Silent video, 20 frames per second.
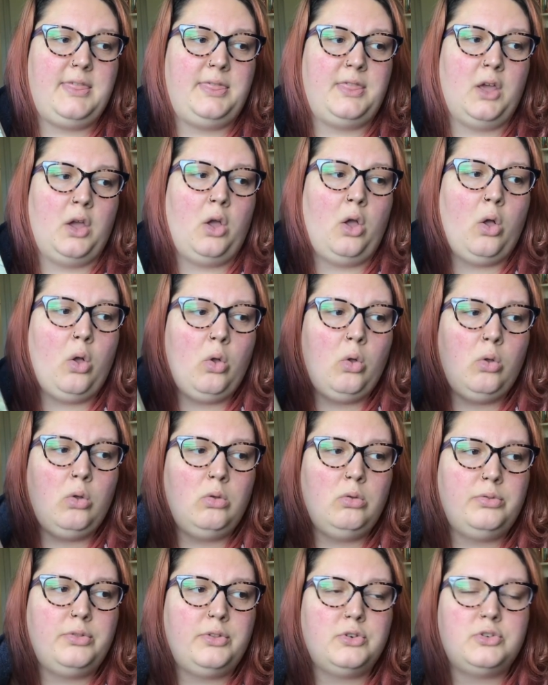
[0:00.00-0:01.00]
the
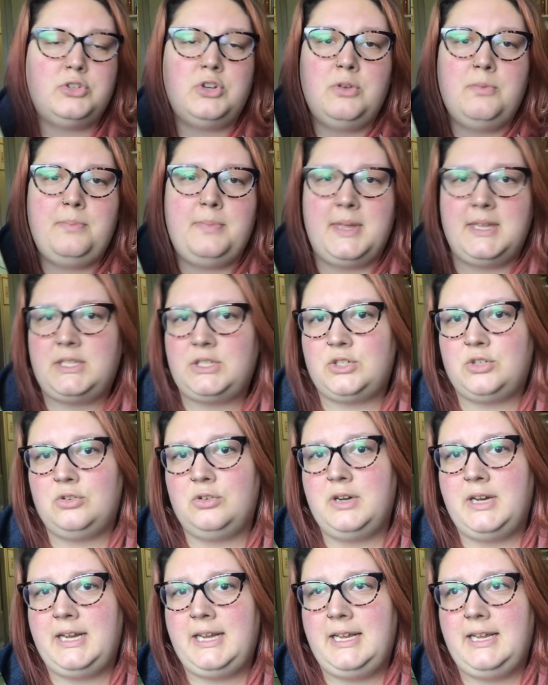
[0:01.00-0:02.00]
whole, there's no
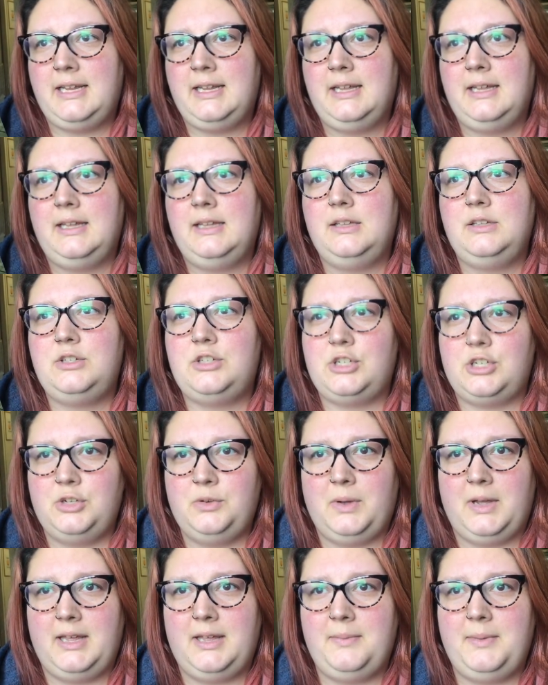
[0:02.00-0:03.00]
mystery
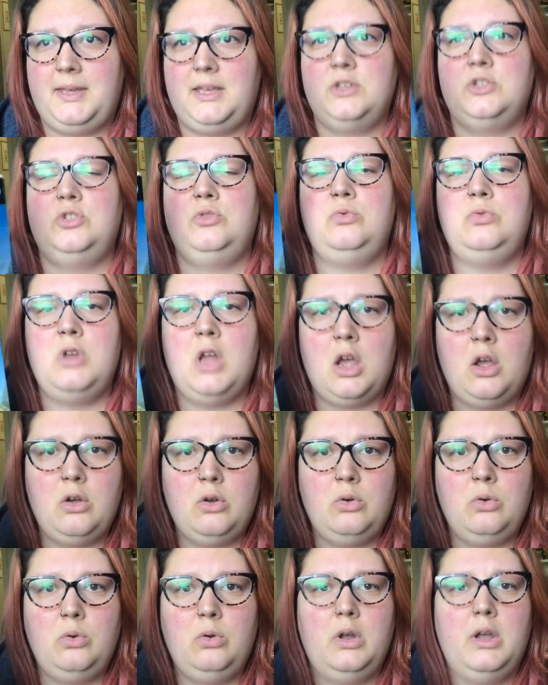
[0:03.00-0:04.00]
to it because you
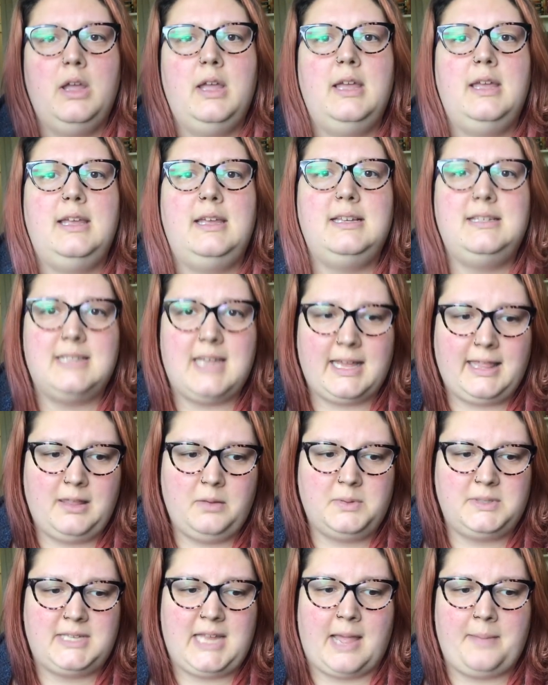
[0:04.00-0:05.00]
know
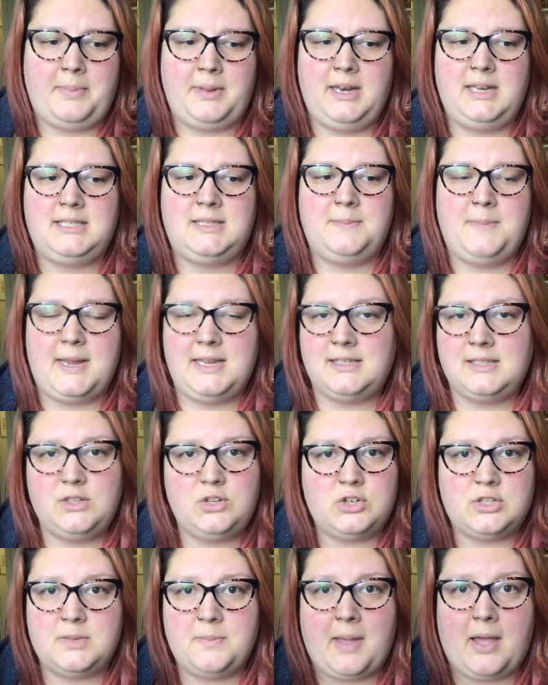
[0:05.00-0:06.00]
exactly what's happened. It's basically
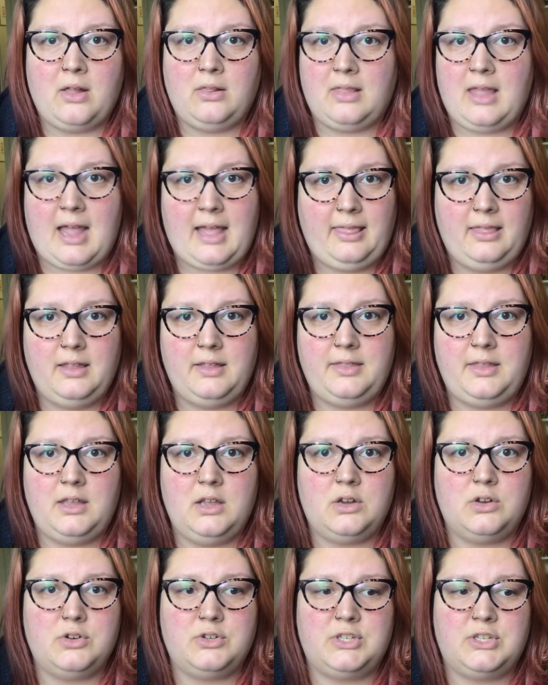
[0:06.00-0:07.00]
just about Lila, the
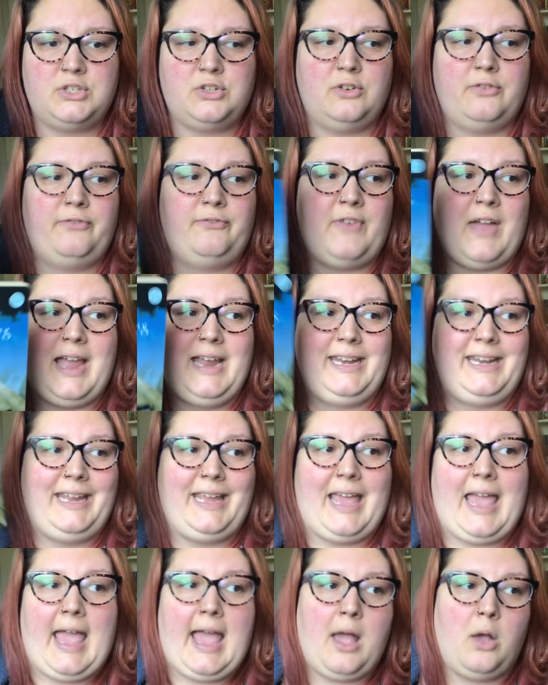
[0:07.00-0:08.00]
younger sister,
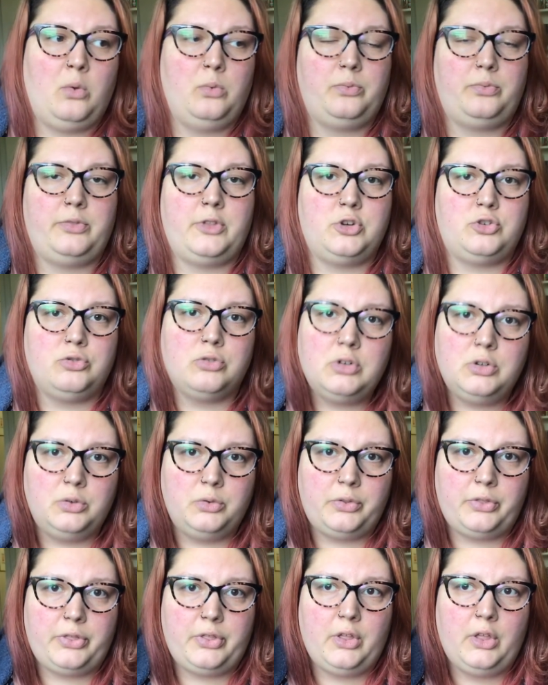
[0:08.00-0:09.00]
finding out the
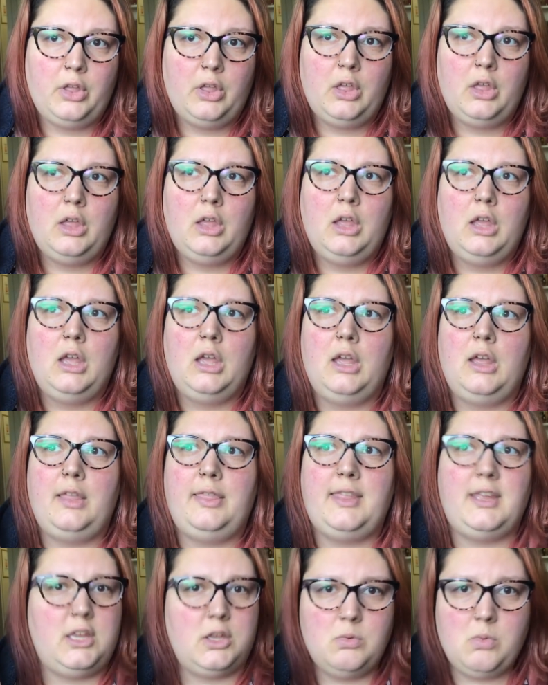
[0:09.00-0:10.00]
truth
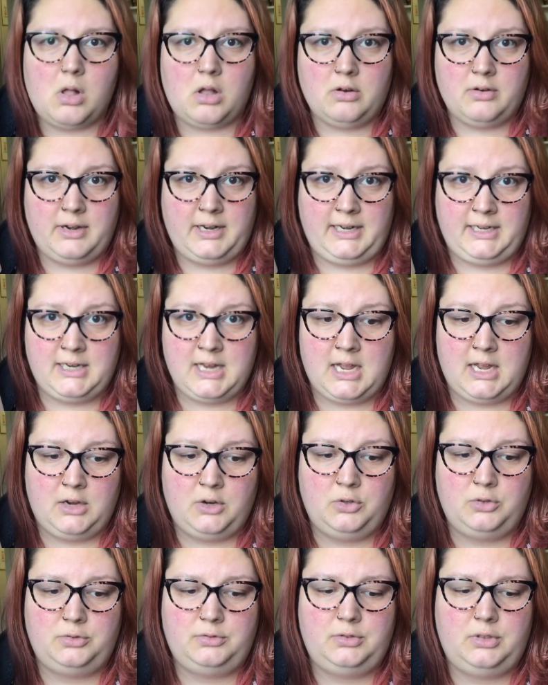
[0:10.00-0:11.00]
that you already
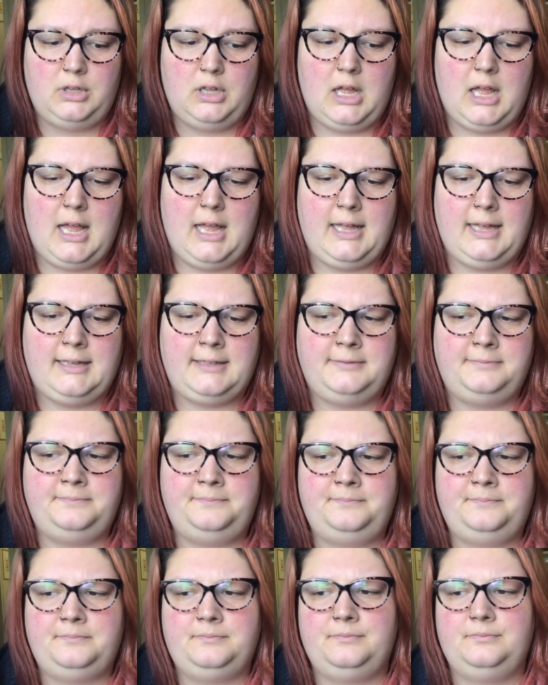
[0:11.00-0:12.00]
know.
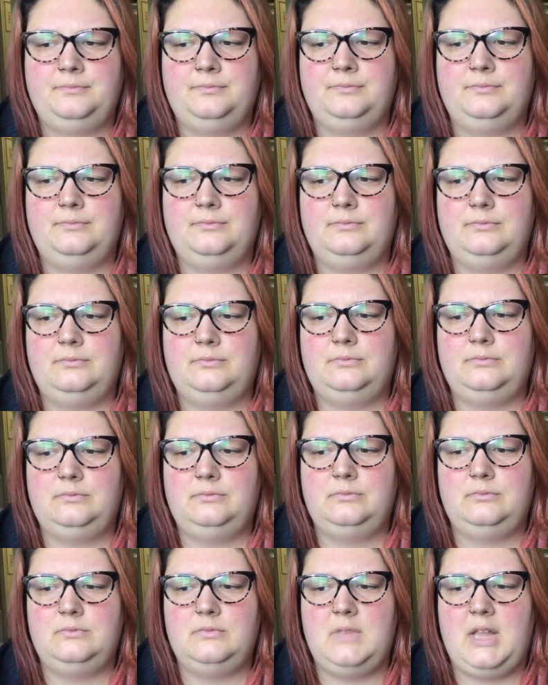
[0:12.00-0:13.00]
Um,
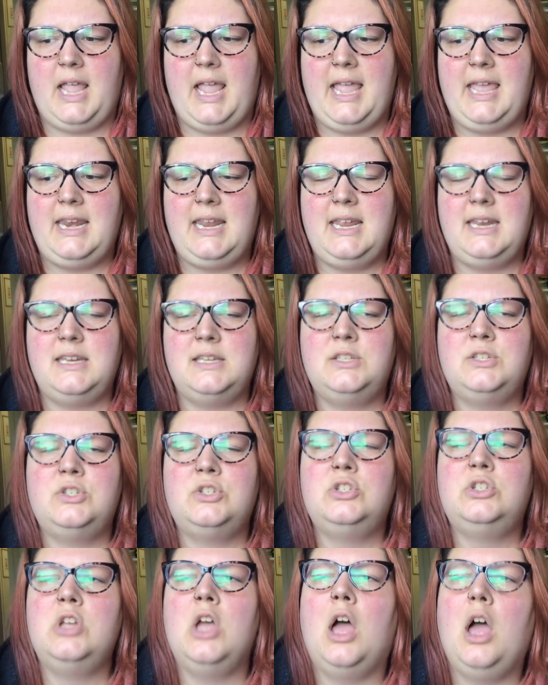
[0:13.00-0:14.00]
and it is
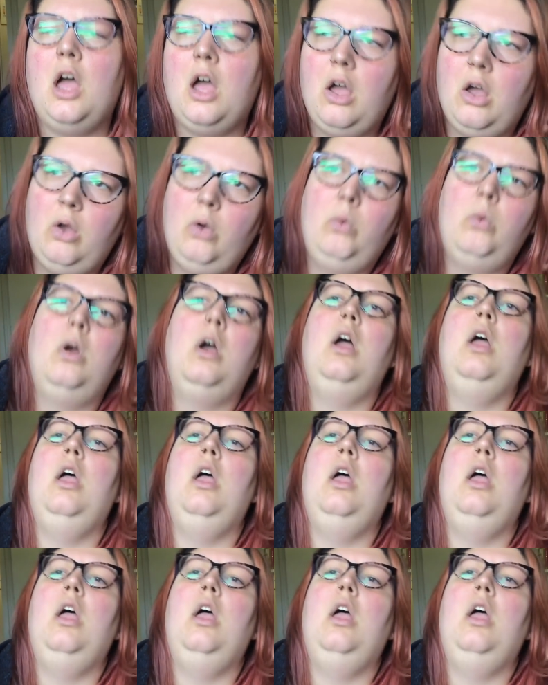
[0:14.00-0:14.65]
so